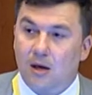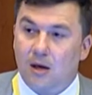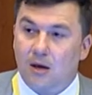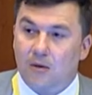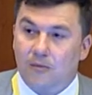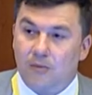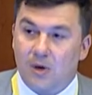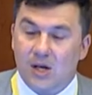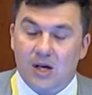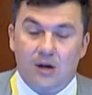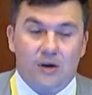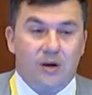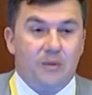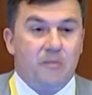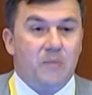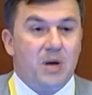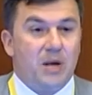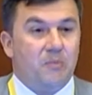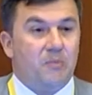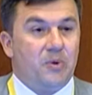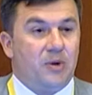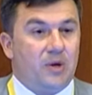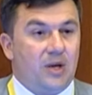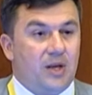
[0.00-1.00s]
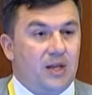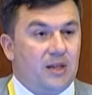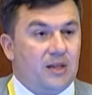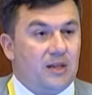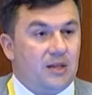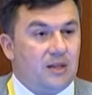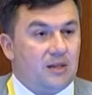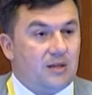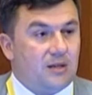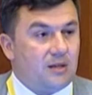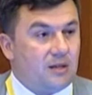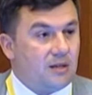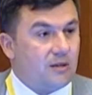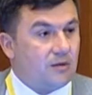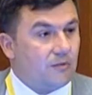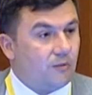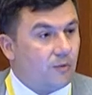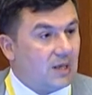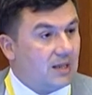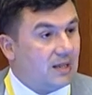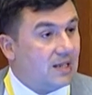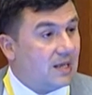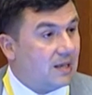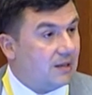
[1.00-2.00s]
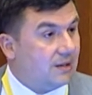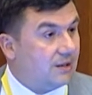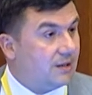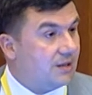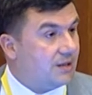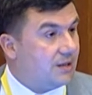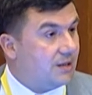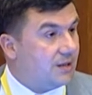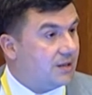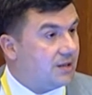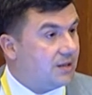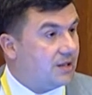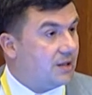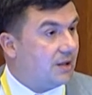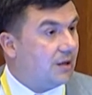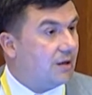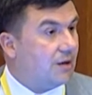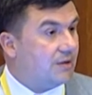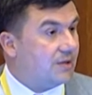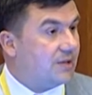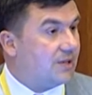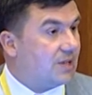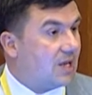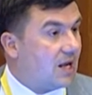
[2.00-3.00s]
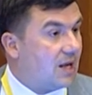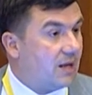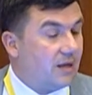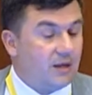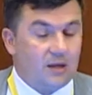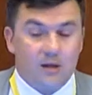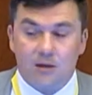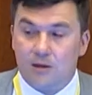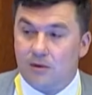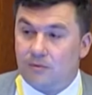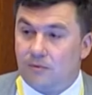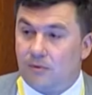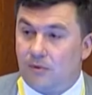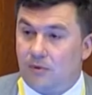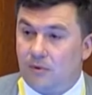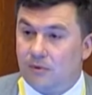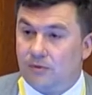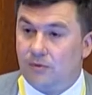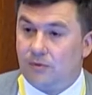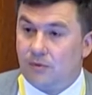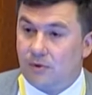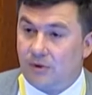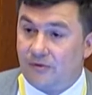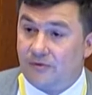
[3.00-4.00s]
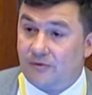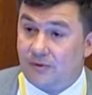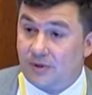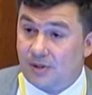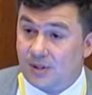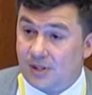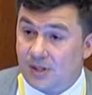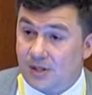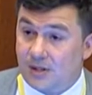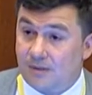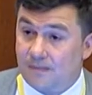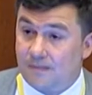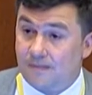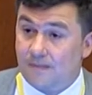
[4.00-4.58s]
we are remembering that 100 years ago started the World War First.